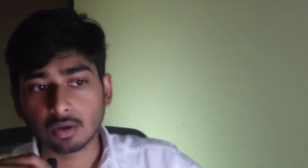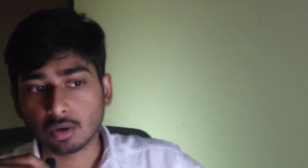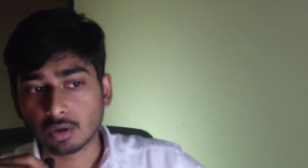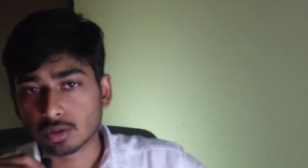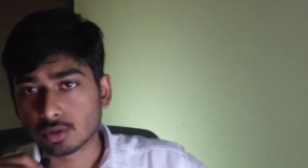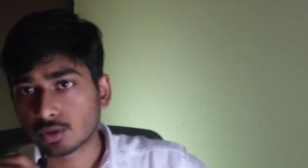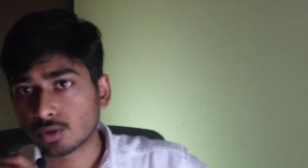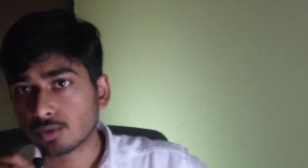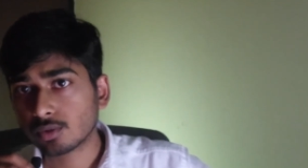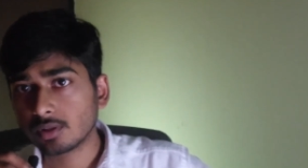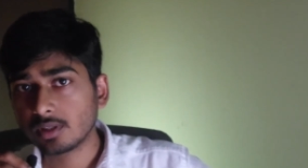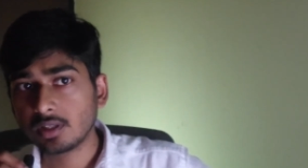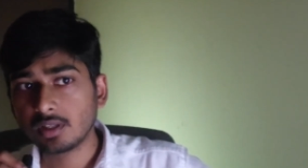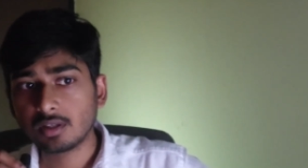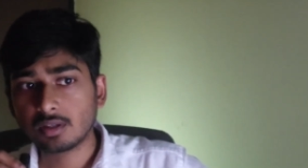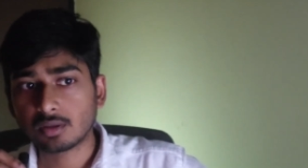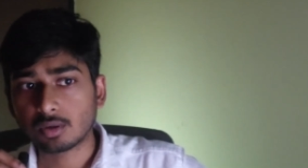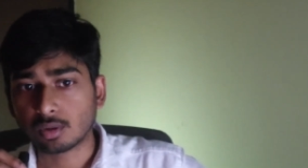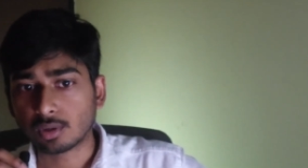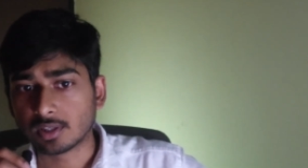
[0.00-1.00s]
Also,
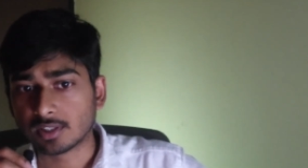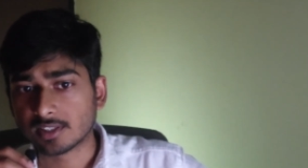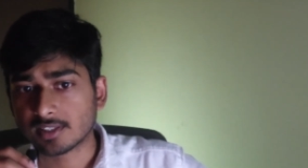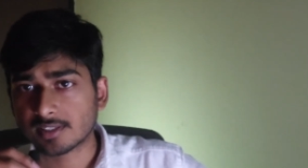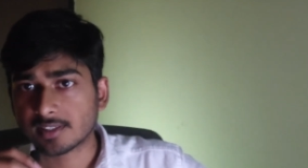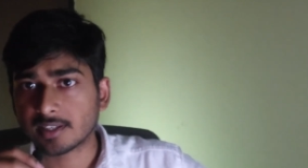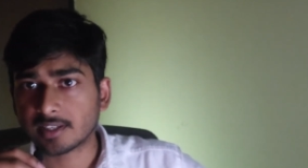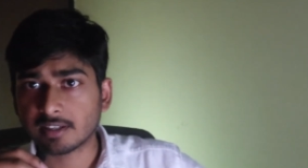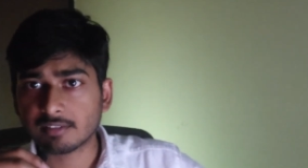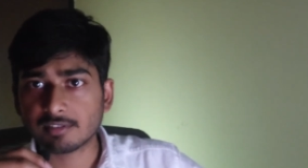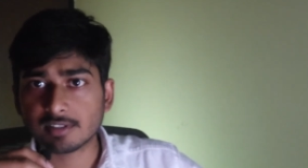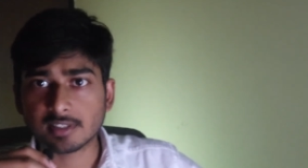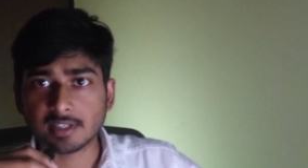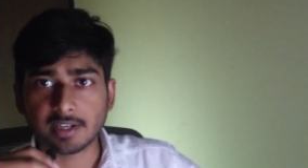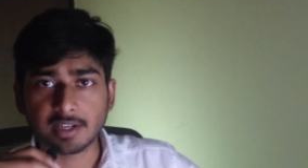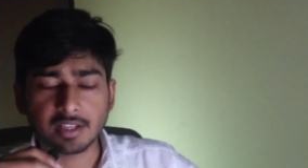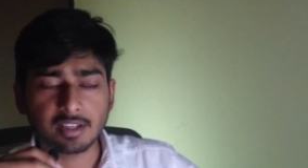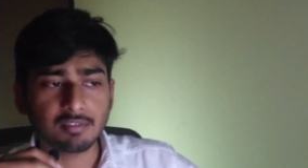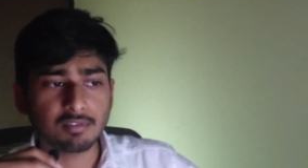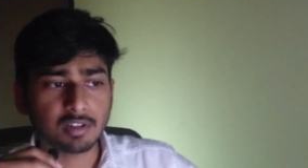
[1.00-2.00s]
the colleges that I was
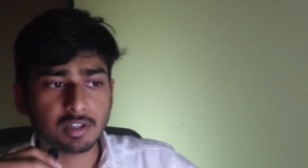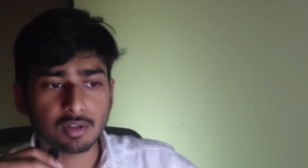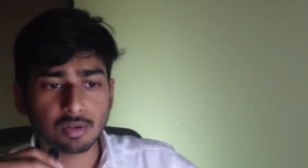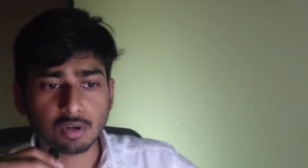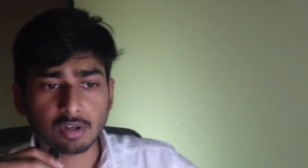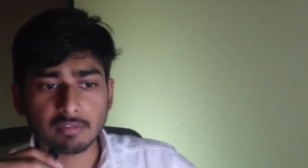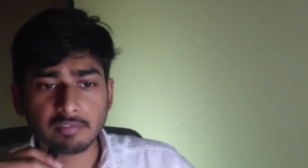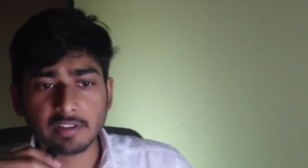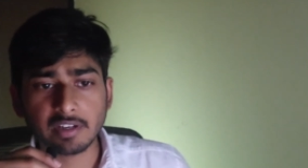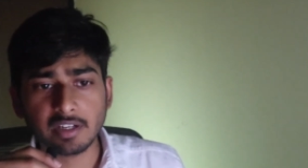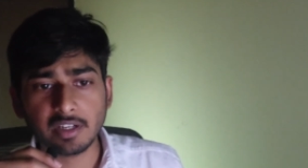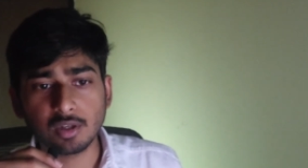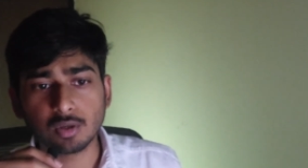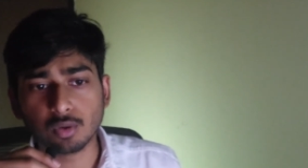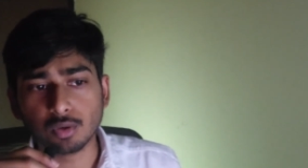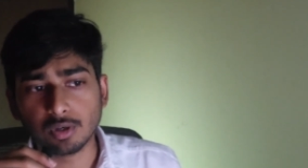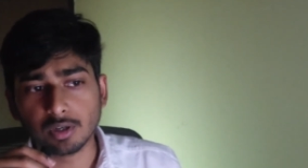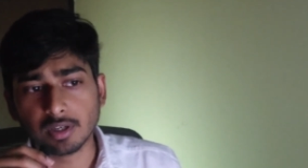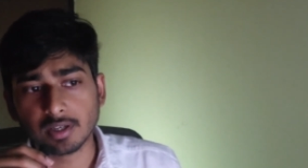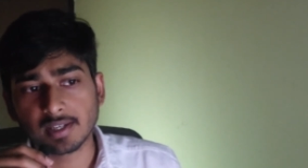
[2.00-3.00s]
getting were not very
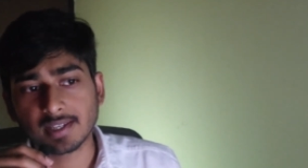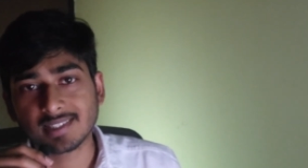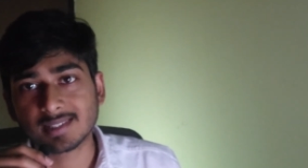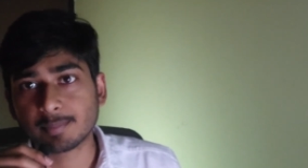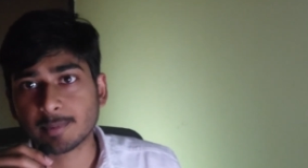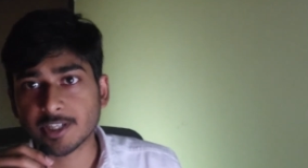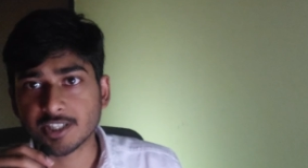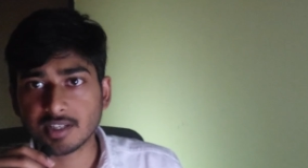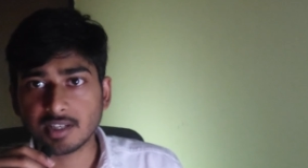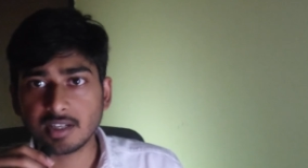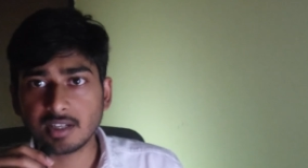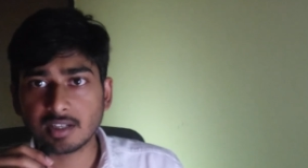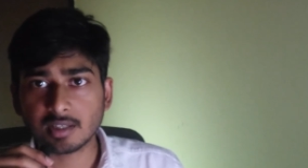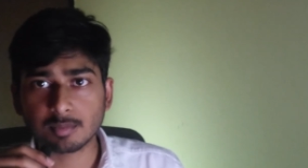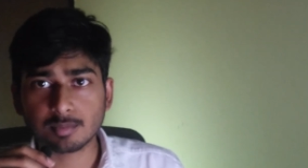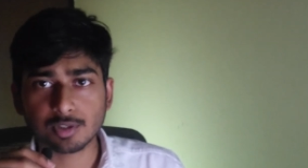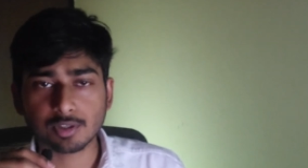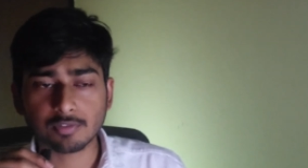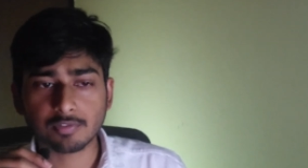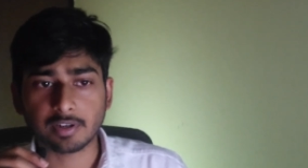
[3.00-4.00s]
good, especially in
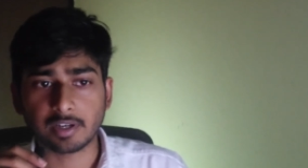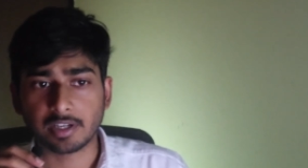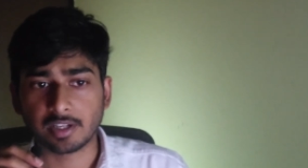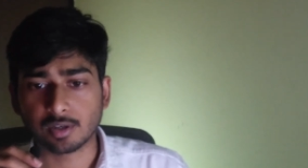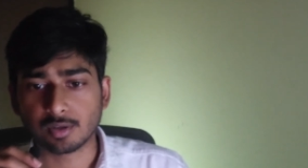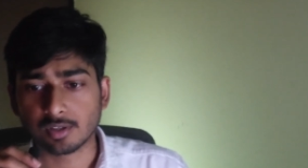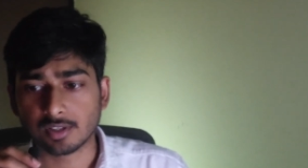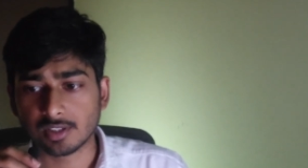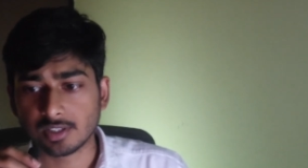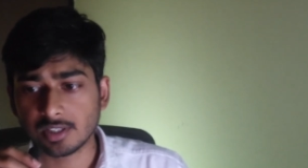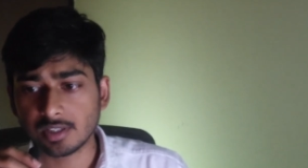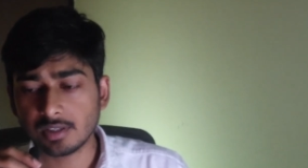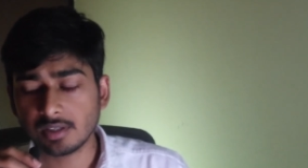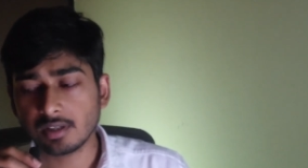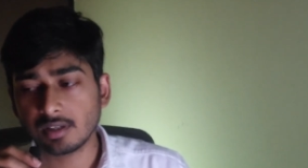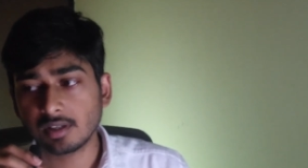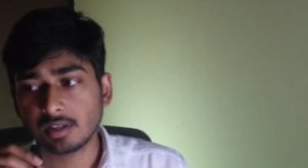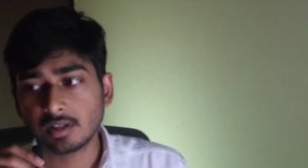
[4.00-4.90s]
terms of radiology,